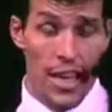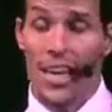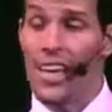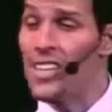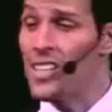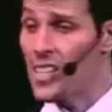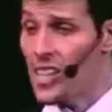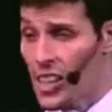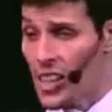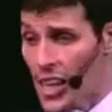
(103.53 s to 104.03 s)

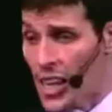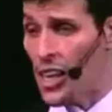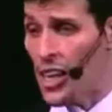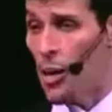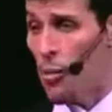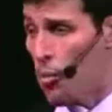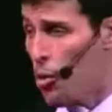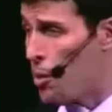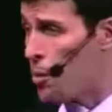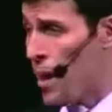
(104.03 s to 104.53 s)
He is the
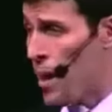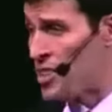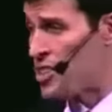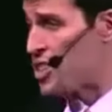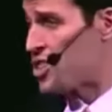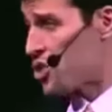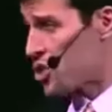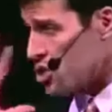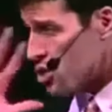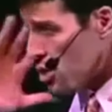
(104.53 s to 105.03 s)
#1
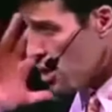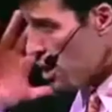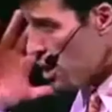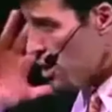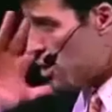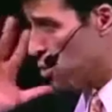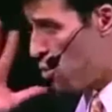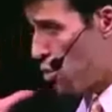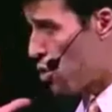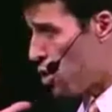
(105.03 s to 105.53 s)
plastic surgeon
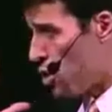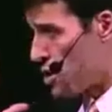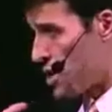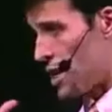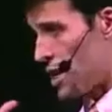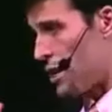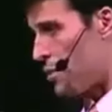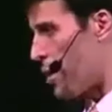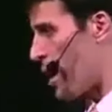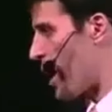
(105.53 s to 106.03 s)
in the
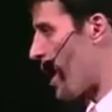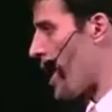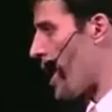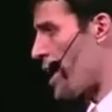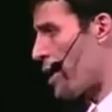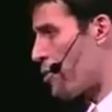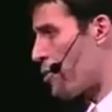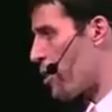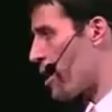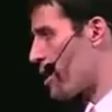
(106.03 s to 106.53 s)
world. He can make
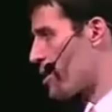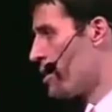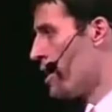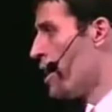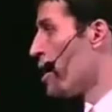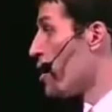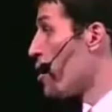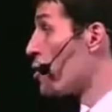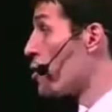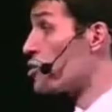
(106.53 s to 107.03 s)
anyone
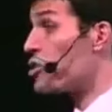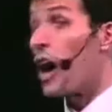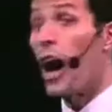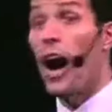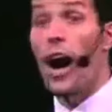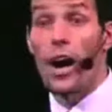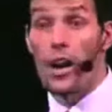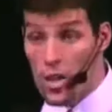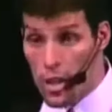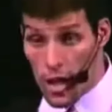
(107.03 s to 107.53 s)
who's
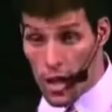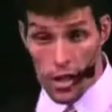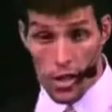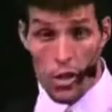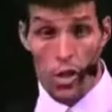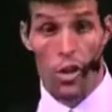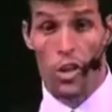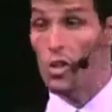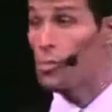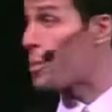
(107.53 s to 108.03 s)
ugly
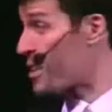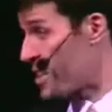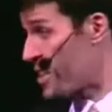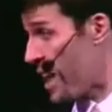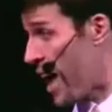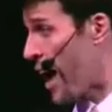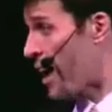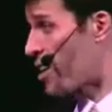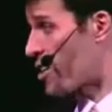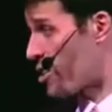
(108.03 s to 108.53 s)
look
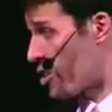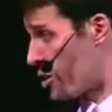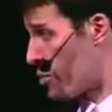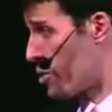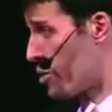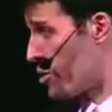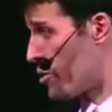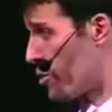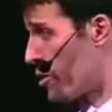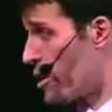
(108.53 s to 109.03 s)
spectacularly
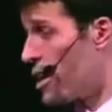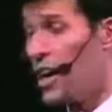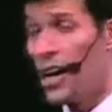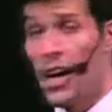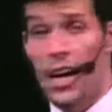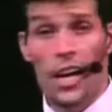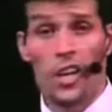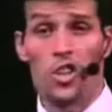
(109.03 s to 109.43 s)
beautiful.